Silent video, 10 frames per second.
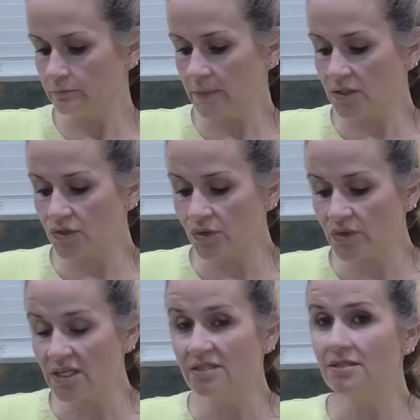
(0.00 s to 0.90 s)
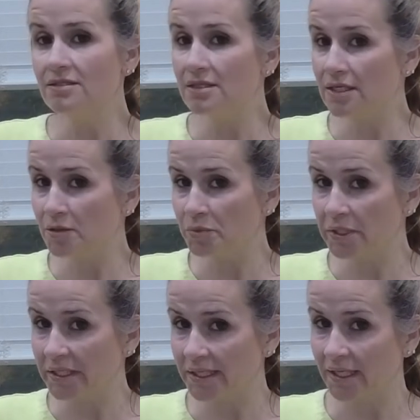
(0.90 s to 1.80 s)
So this is the
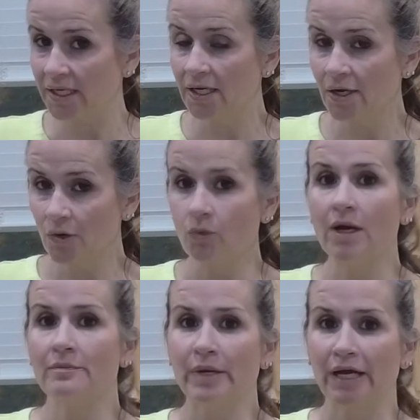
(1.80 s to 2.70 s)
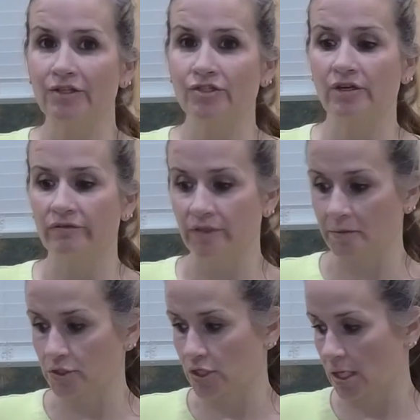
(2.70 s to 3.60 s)
completed 1 batch of
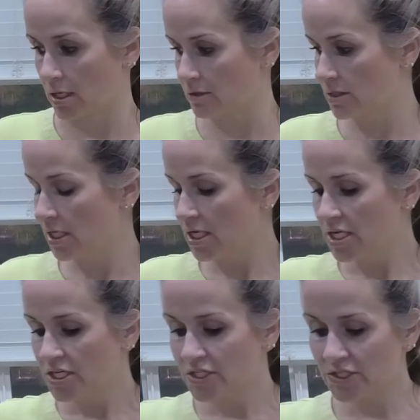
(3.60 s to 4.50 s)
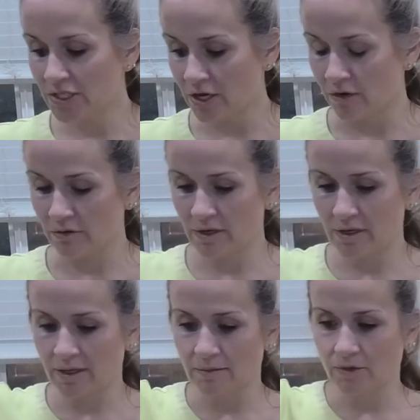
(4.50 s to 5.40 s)
limoncello. So
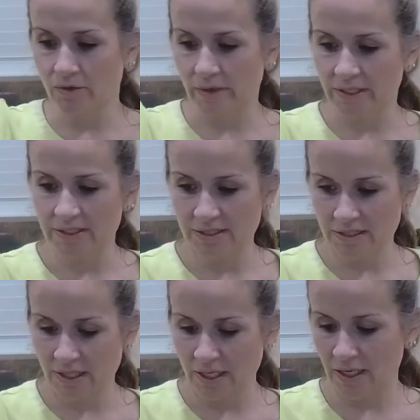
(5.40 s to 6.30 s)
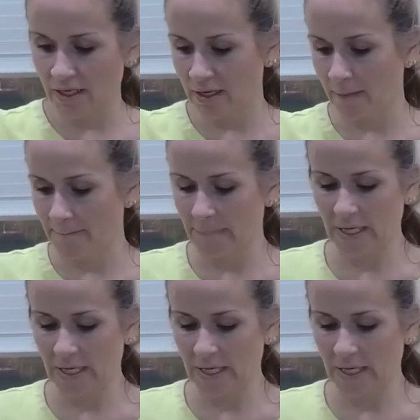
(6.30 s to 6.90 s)
I'm going to take my